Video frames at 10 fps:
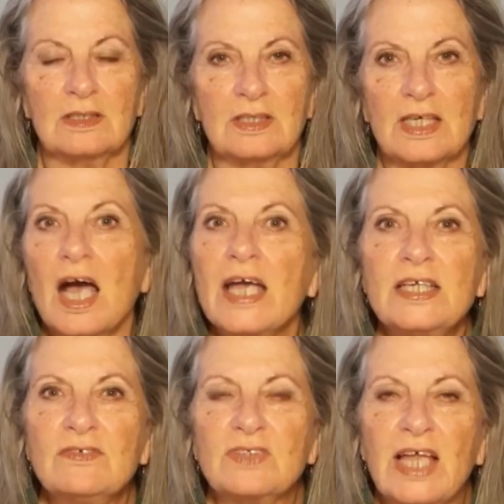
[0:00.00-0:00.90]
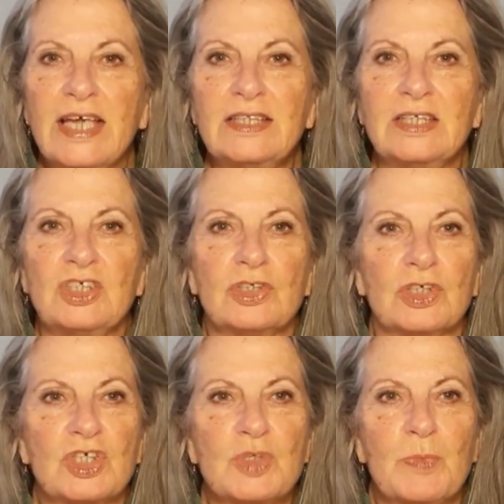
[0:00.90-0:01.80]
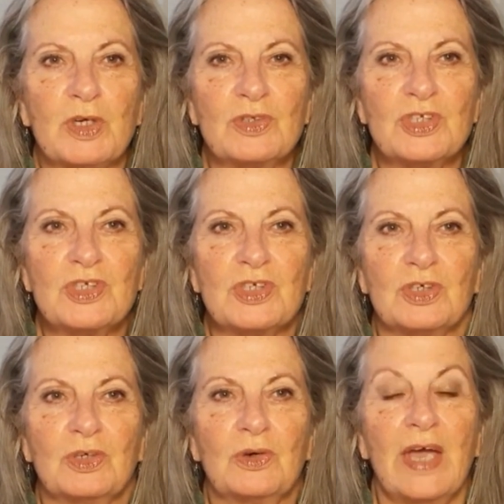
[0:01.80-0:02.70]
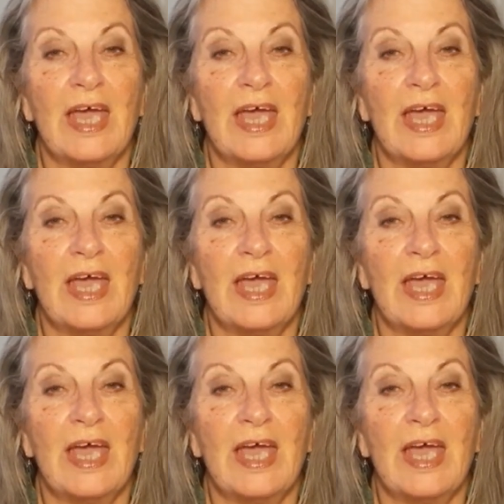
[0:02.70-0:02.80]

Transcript: The kind of light that you're exposed to